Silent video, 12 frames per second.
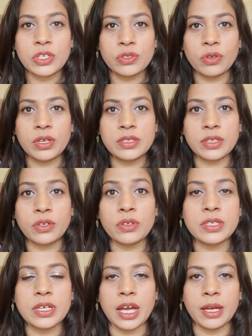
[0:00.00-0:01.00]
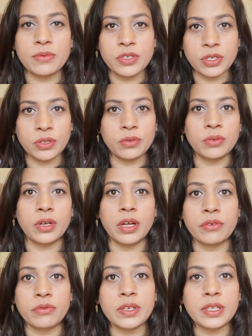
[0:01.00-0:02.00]
so it's a good time to
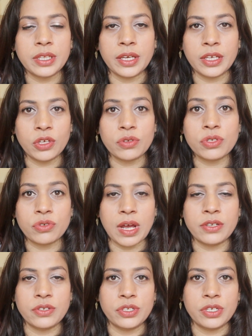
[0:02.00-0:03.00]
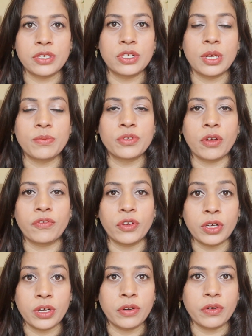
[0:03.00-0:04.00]
rethink your strategy in terms of
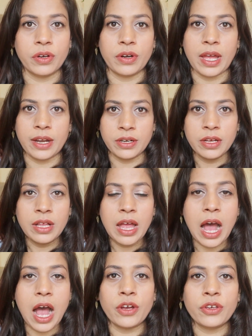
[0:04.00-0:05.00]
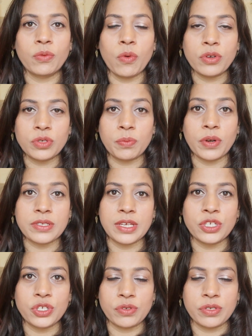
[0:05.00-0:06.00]
your career and how you want to
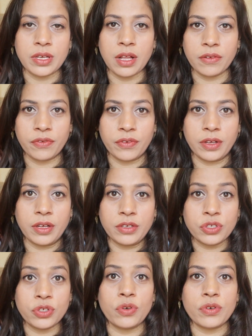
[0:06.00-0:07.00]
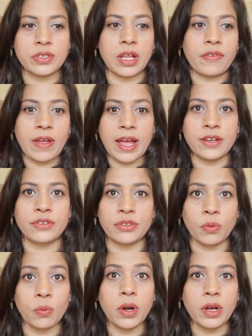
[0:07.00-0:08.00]
present yourself and
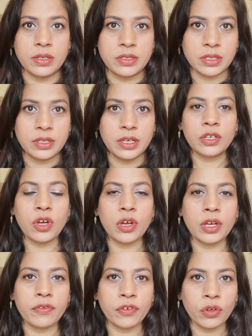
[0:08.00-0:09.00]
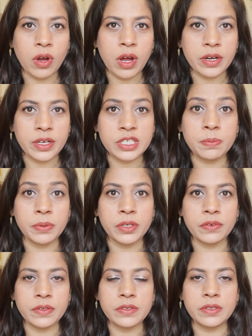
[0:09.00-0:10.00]
to the world. Now, if you are
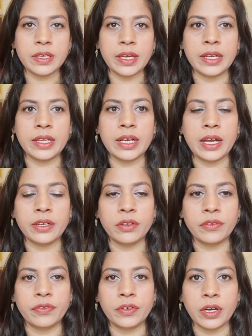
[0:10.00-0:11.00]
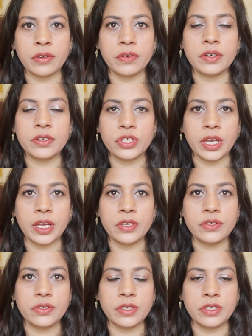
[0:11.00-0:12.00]
experiencing any kind of career
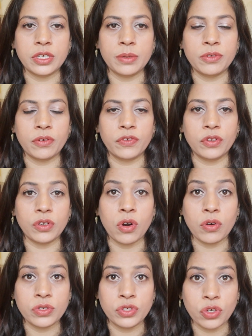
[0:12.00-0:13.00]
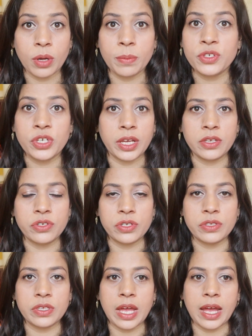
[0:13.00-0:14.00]
changes in terms of or job
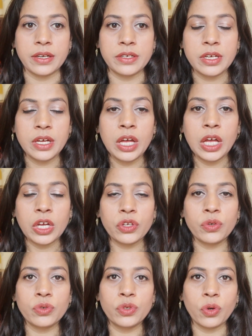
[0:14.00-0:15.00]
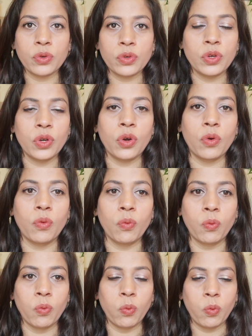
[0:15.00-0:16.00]
changes, and you don't know
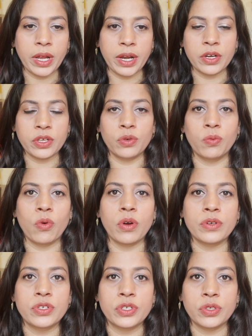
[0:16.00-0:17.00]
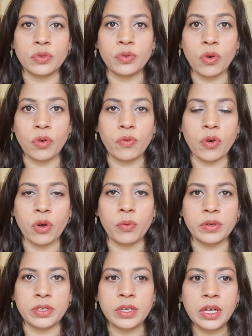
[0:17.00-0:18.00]
where you want to go
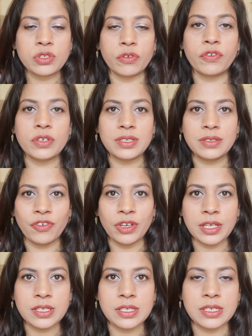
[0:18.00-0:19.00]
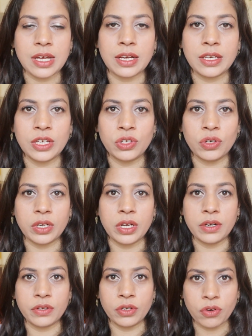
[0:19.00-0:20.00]
forward, so if you're feeling stuck in your
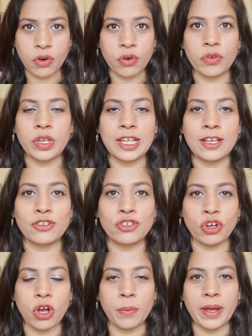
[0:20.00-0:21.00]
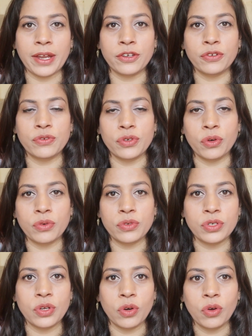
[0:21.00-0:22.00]
career or in your job and you
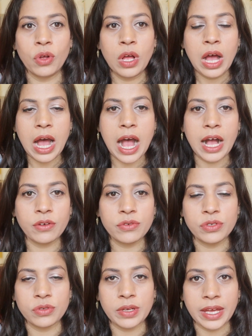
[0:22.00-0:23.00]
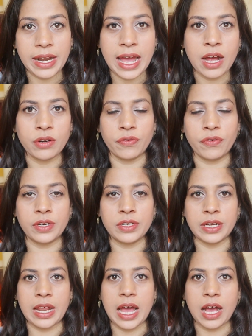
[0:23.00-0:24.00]
don't know how to get out of
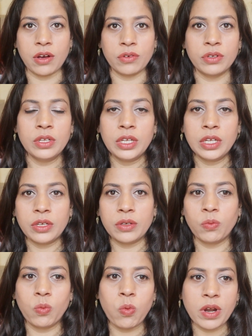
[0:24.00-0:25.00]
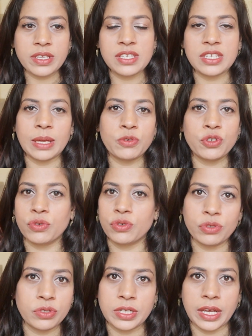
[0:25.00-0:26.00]
it and what steps you
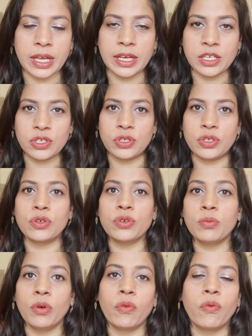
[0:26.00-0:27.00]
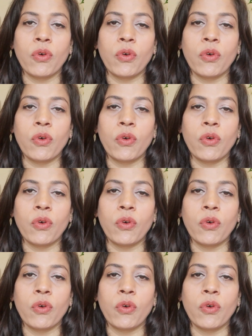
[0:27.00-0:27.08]
should take to move